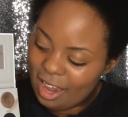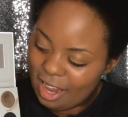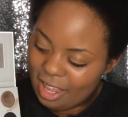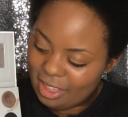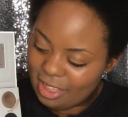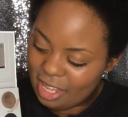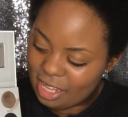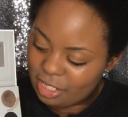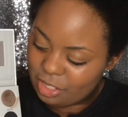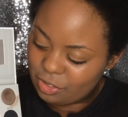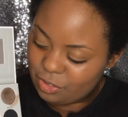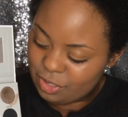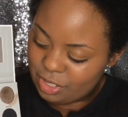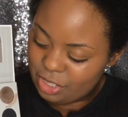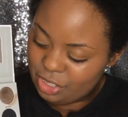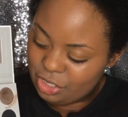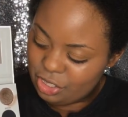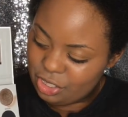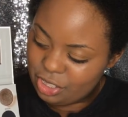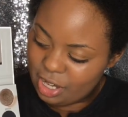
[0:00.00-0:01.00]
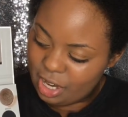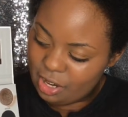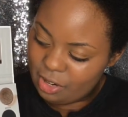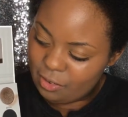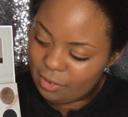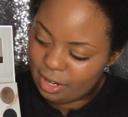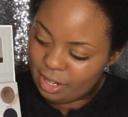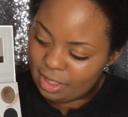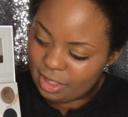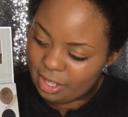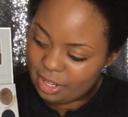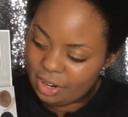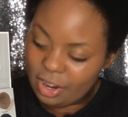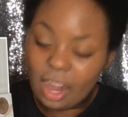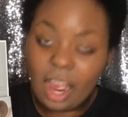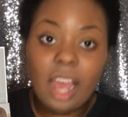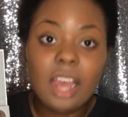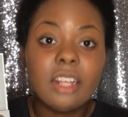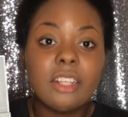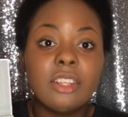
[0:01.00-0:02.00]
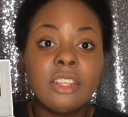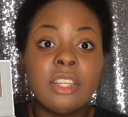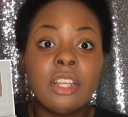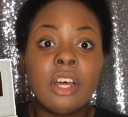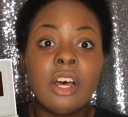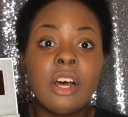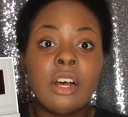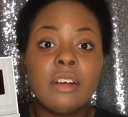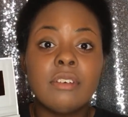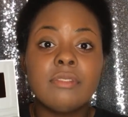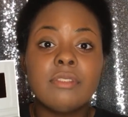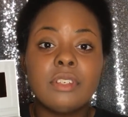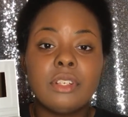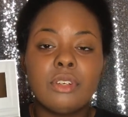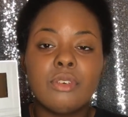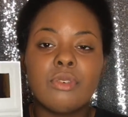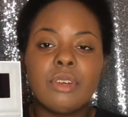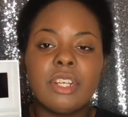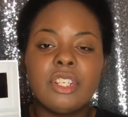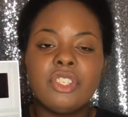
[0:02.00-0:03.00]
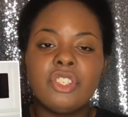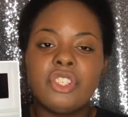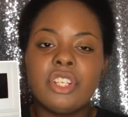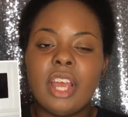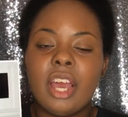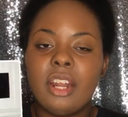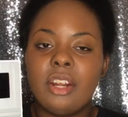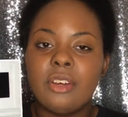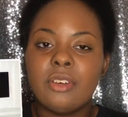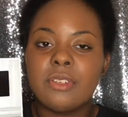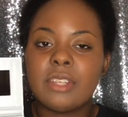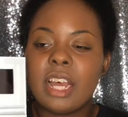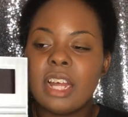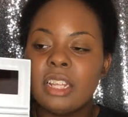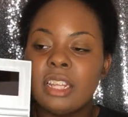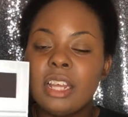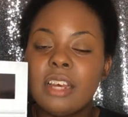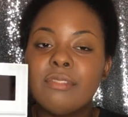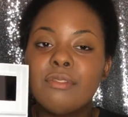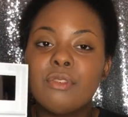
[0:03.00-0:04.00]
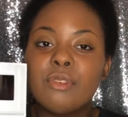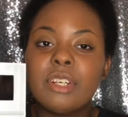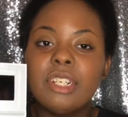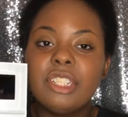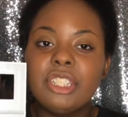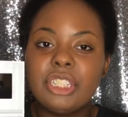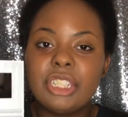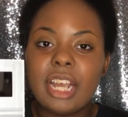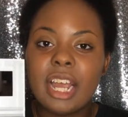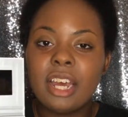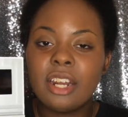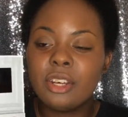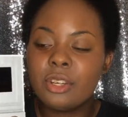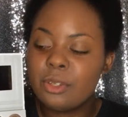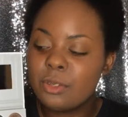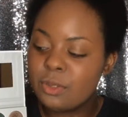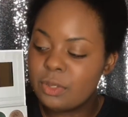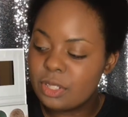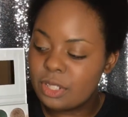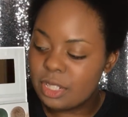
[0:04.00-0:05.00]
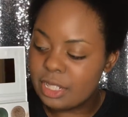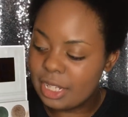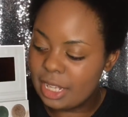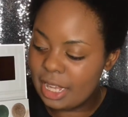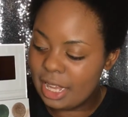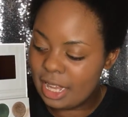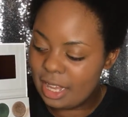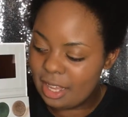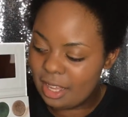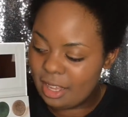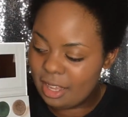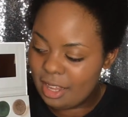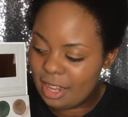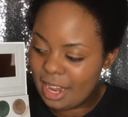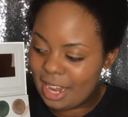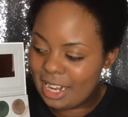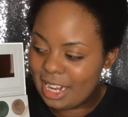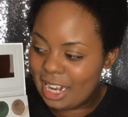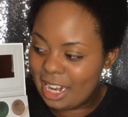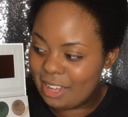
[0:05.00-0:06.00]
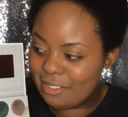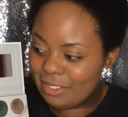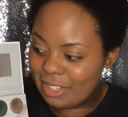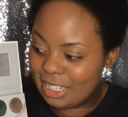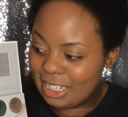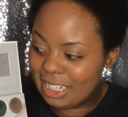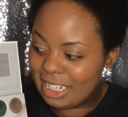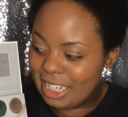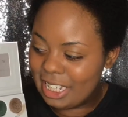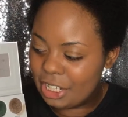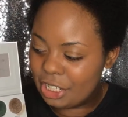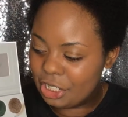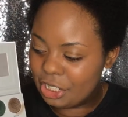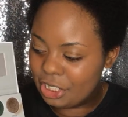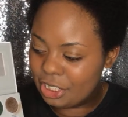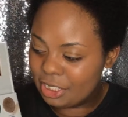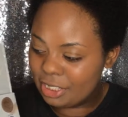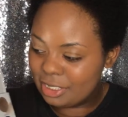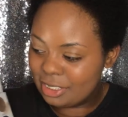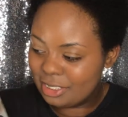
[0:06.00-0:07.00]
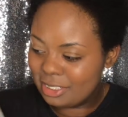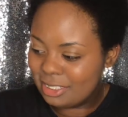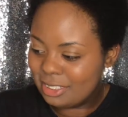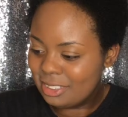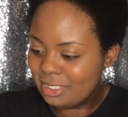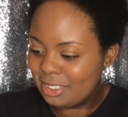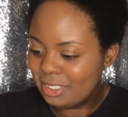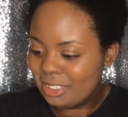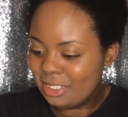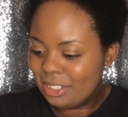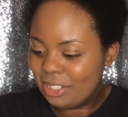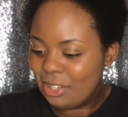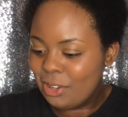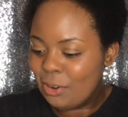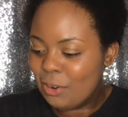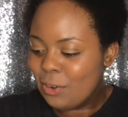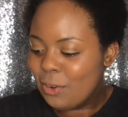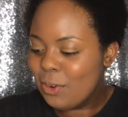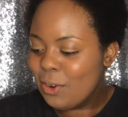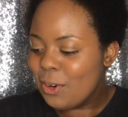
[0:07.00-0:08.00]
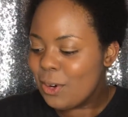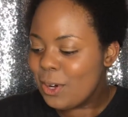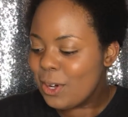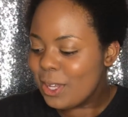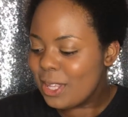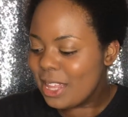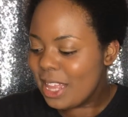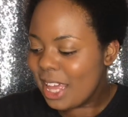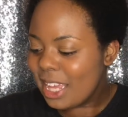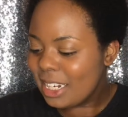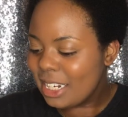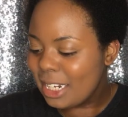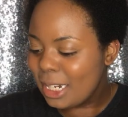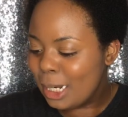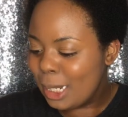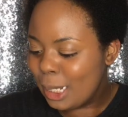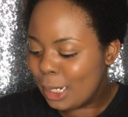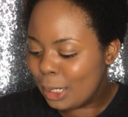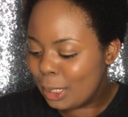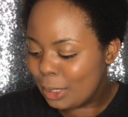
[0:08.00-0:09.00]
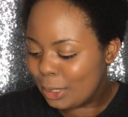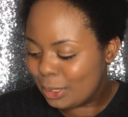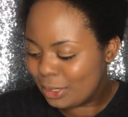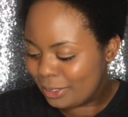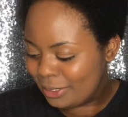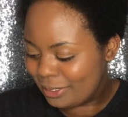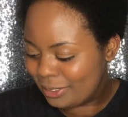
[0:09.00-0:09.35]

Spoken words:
And that green shadow right there. I love green shadows. I love green shadows. And I love glitter. Oh, that glitter.